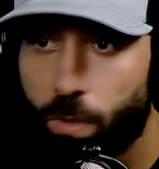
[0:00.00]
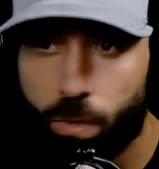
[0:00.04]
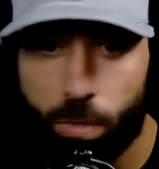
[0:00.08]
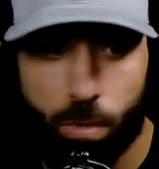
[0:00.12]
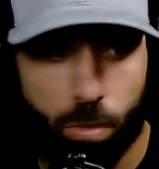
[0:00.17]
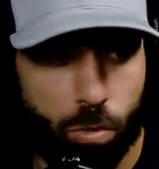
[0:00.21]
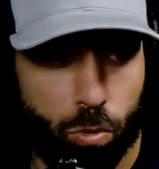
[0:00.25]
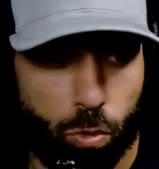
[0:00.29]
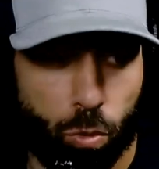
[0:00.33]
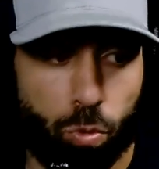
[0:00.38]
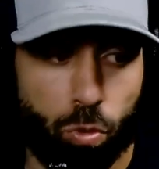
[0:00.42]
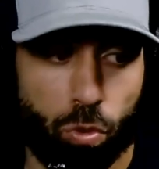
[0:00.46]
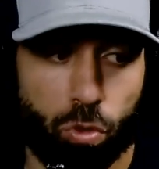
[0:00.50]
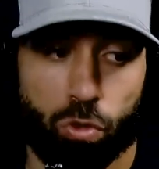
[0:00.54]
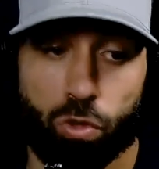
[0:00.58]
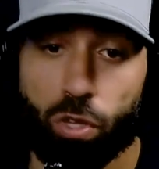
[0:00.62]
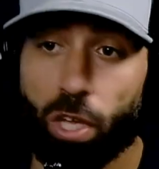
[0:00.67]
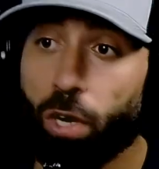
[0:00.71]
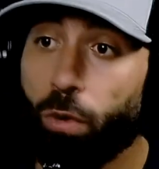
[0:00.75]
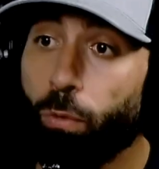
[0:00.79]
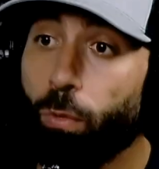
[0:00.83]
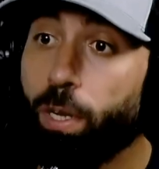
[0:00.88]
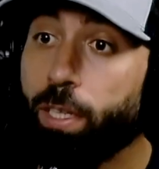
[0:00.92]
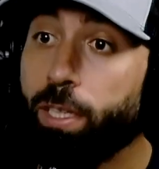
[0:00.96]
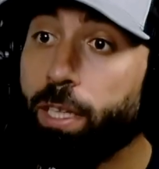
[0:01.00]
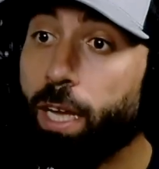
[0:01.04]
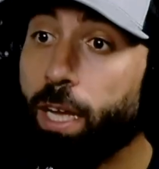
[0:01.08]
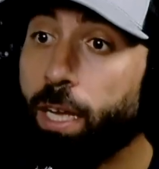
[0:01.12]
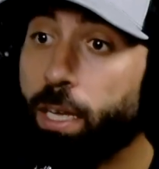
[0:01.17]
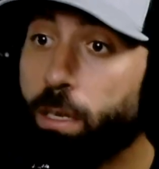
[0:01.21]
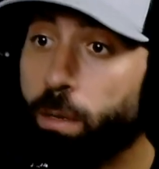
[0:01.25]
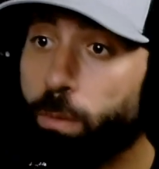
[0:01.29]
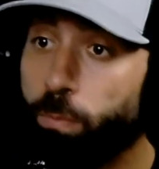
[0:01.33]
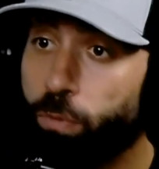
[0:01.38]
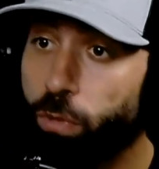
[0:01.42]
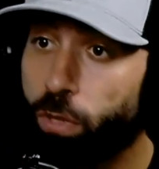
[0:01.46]
you just generate that
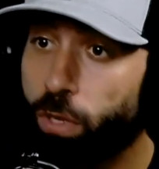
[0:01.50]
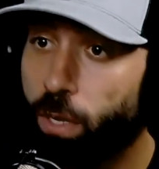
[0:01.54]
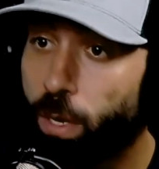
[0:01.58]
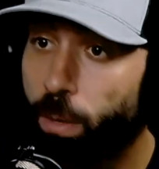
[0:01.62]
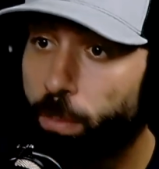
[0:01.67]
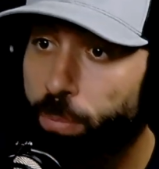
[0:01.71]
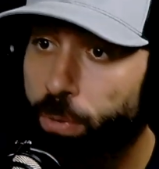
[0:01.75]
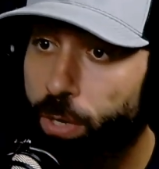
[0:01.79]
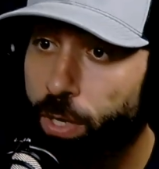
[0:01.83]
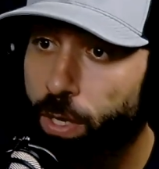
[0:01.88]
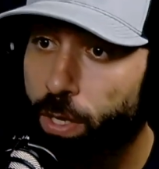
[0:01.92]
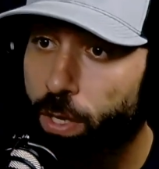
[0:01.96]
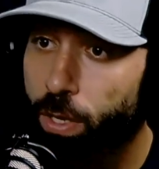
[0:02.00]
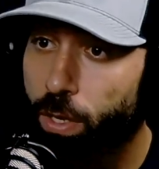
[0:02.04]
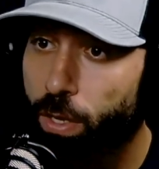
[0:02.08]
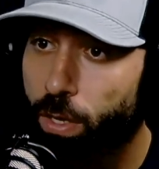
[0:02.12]
income for the company.